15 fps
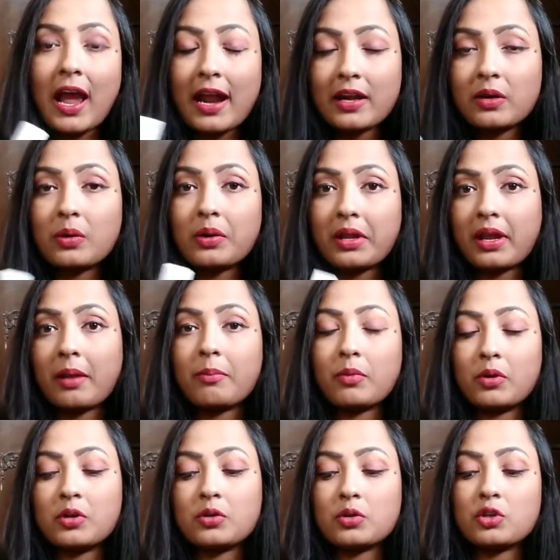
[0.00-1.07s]
And today I'm
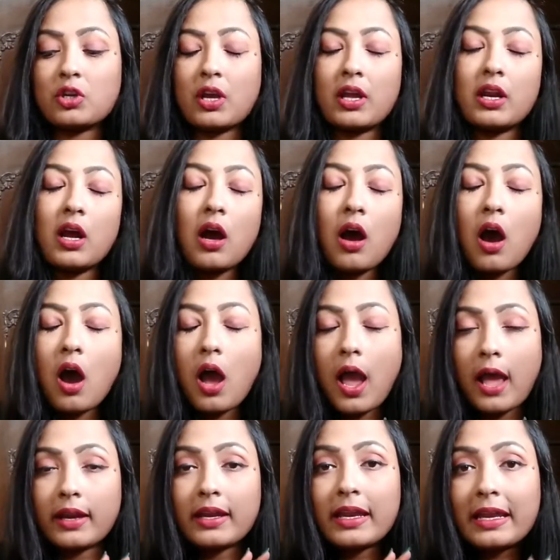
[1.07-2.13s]
going to share
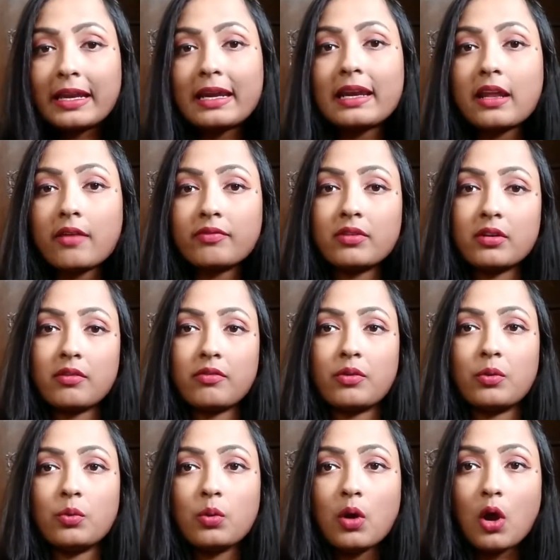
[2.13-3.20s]
an in-depth
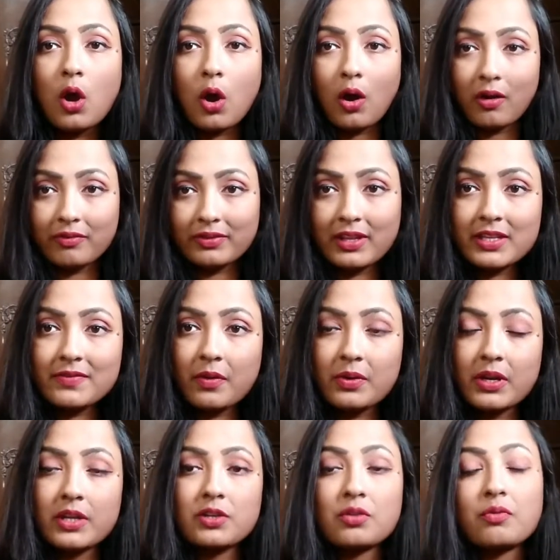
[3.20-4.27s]
review of this
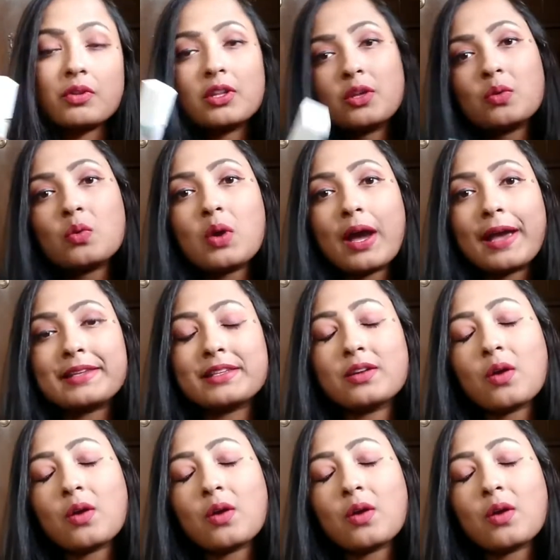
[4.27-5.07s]
foundation with you guys,